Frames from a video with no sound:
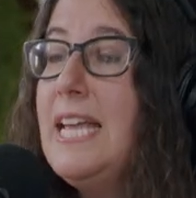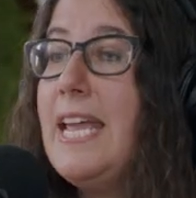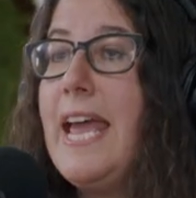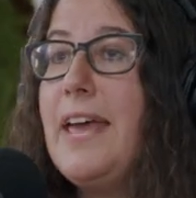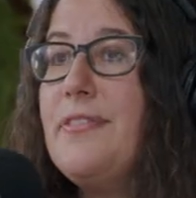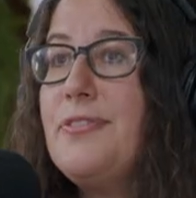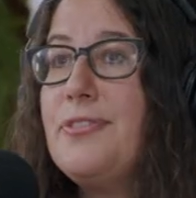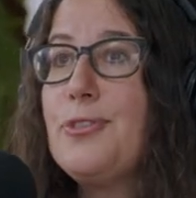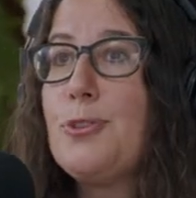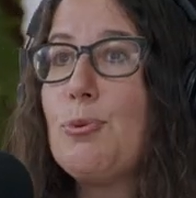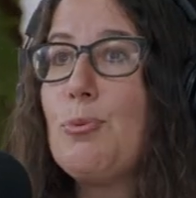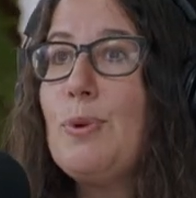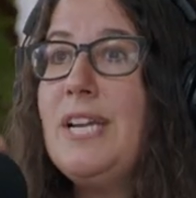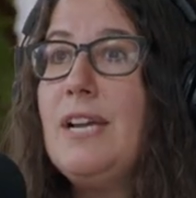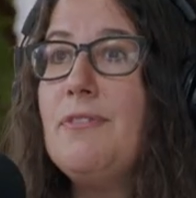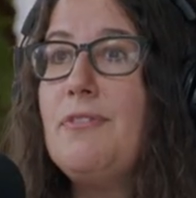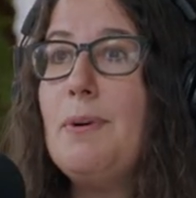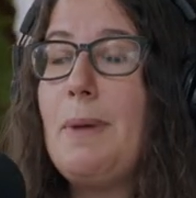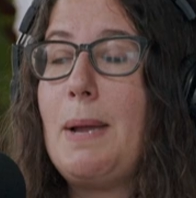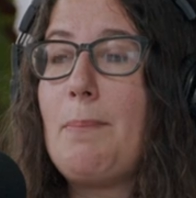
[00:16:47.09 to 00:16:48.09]
And three
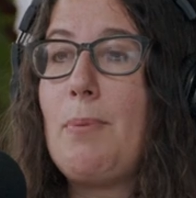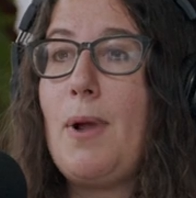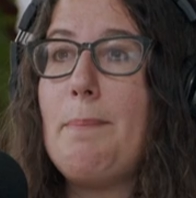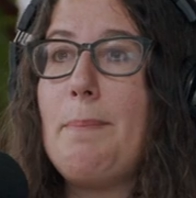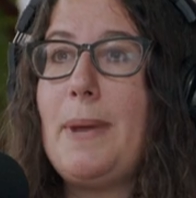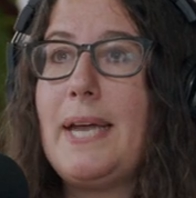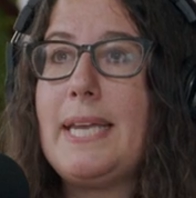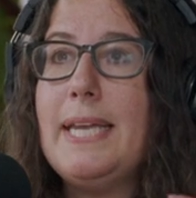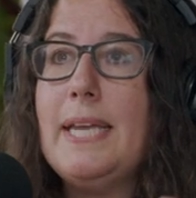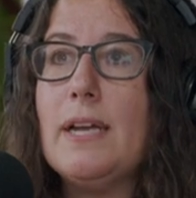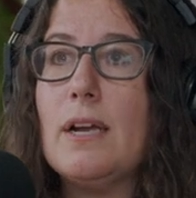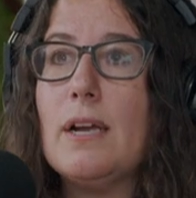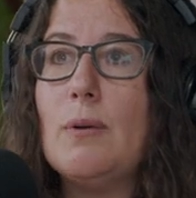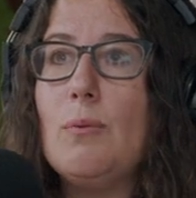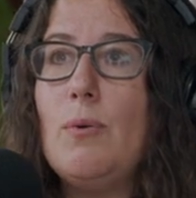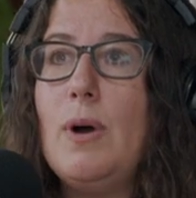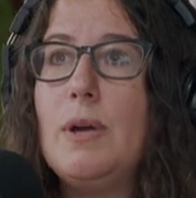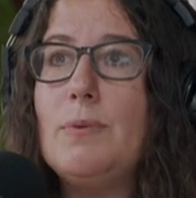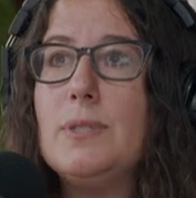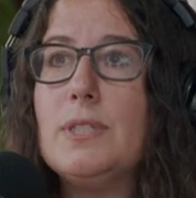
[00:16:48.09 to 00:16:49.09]
of them I brought back here.
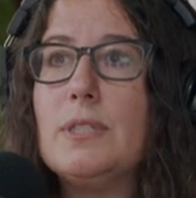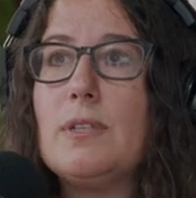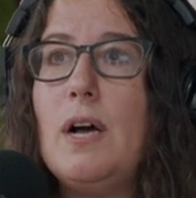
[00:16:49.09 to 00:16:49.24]
One was